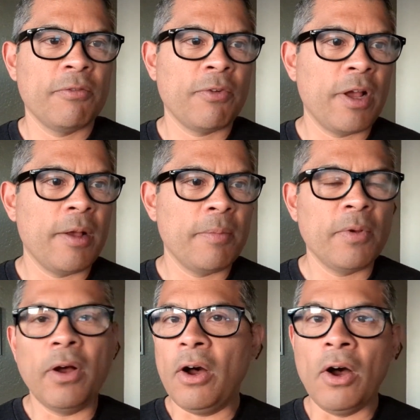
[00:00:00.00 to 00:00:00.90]

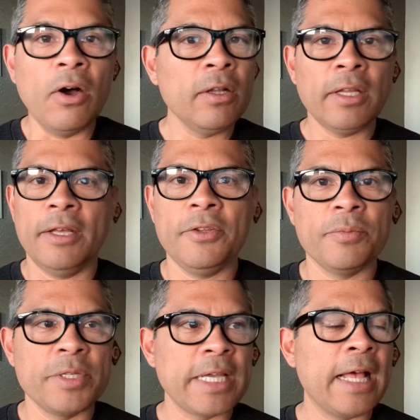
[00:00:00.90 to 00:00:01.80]
from all other
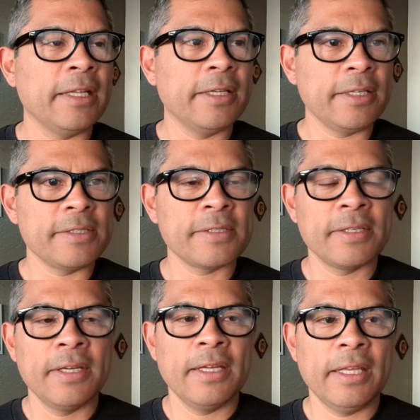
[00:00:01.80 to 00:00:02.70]
modalities
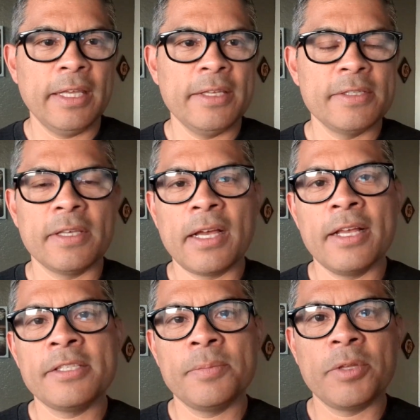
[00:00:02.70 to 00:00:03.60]
is the
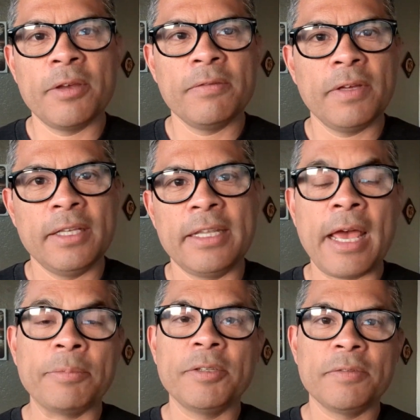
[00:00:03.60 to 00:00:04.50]
concept of
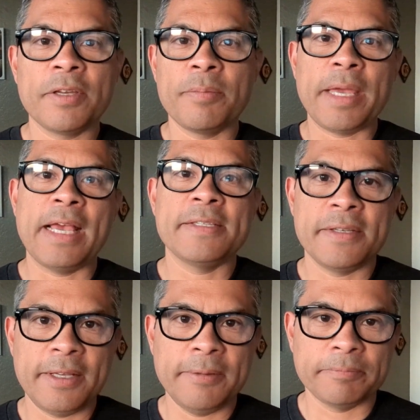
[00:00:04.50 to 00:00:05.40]
adaptive
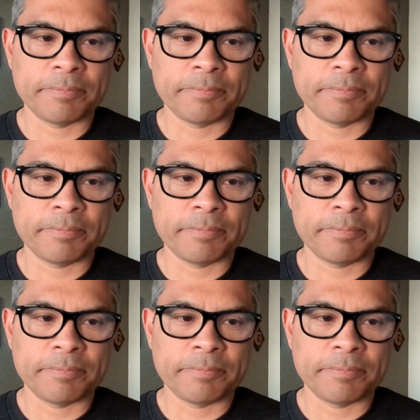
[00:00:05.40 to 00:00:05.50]
capacity.